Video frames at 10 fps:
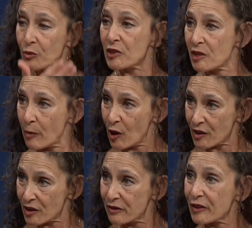was
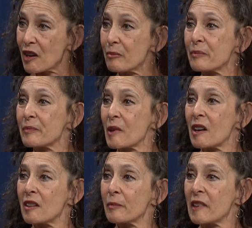spawned from
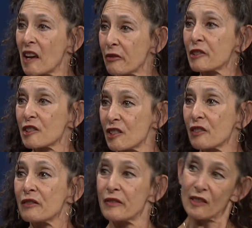the efforts
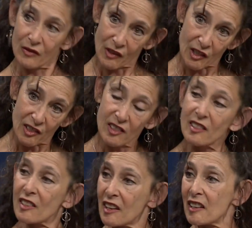of
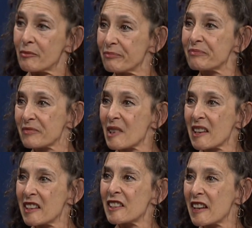this
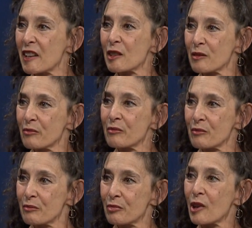indicator
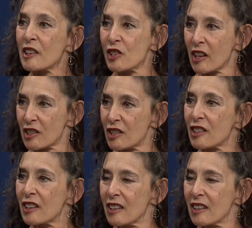project.